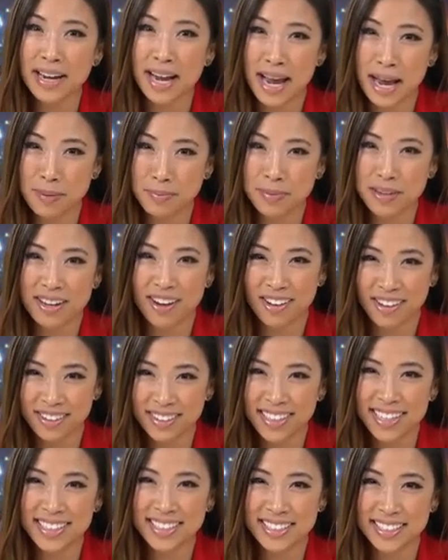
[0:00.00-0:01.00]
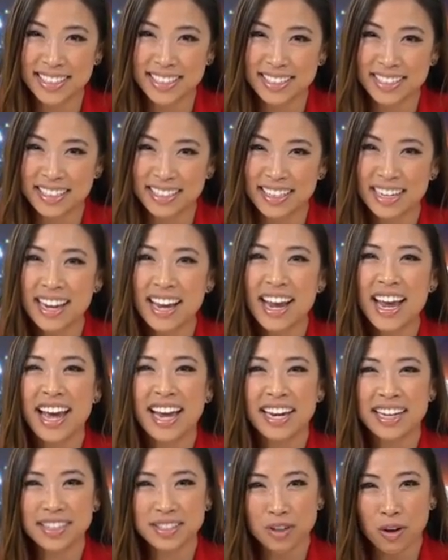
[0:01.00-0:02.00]
and happy holiday season.
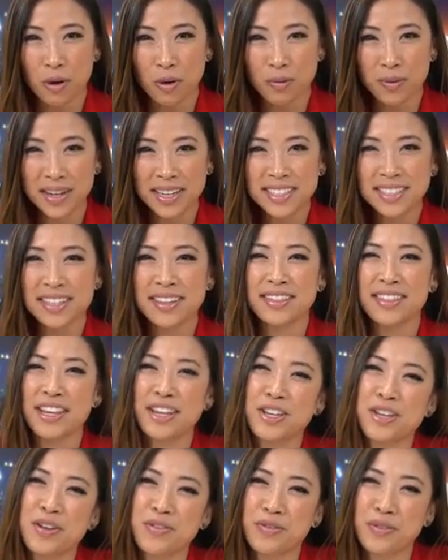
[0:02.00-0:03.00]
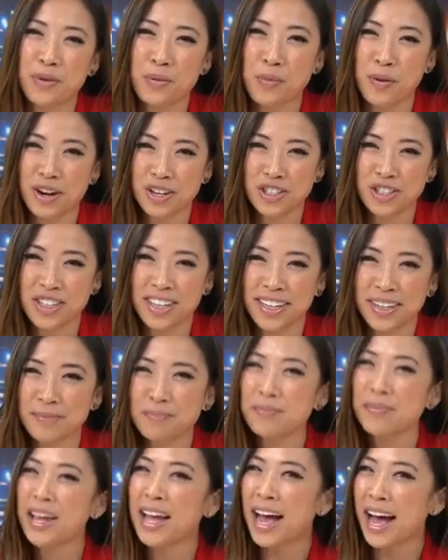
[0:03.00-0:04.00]
And as always, thank you for
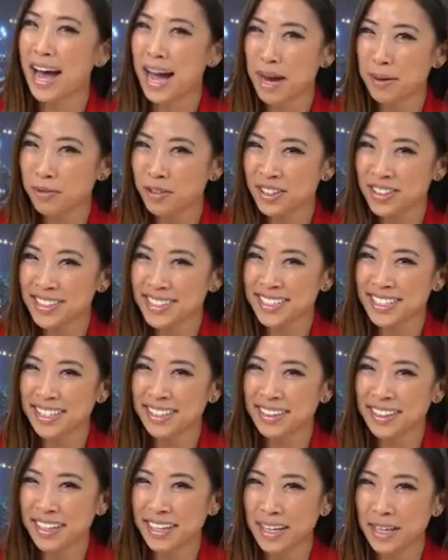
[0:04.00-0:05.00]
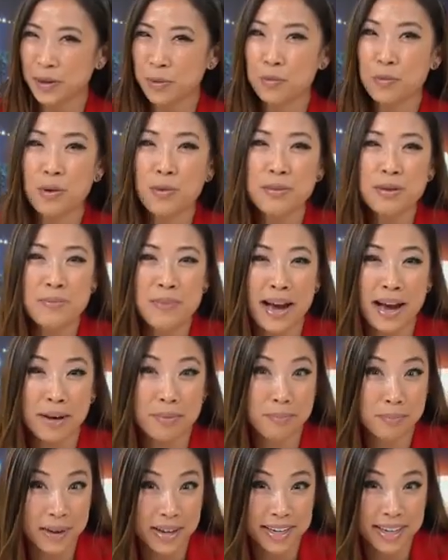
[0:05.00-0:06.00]
watching. I'm Christine Lee. We'll be
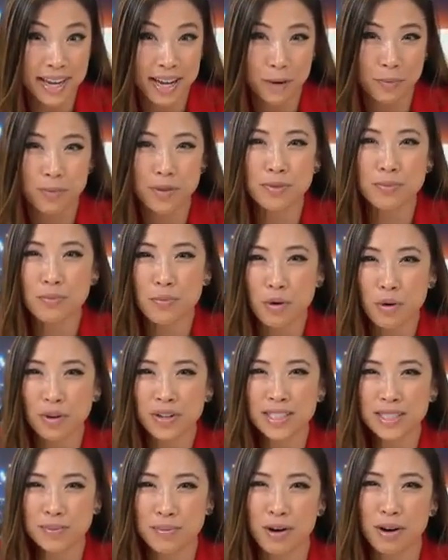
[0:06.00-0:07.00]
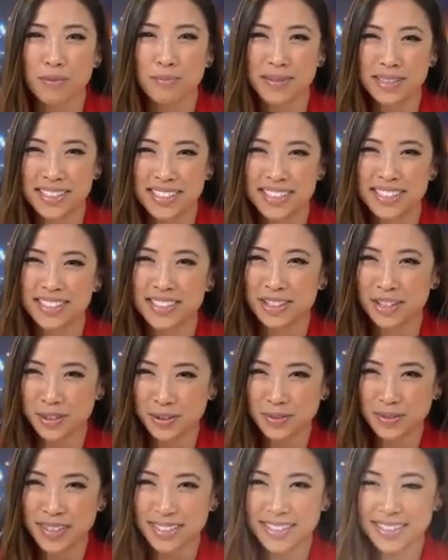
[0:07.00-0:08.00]
back Monday with more small business
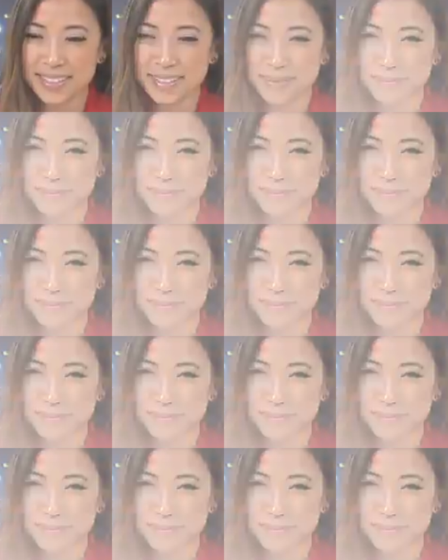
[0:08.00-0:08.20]
news.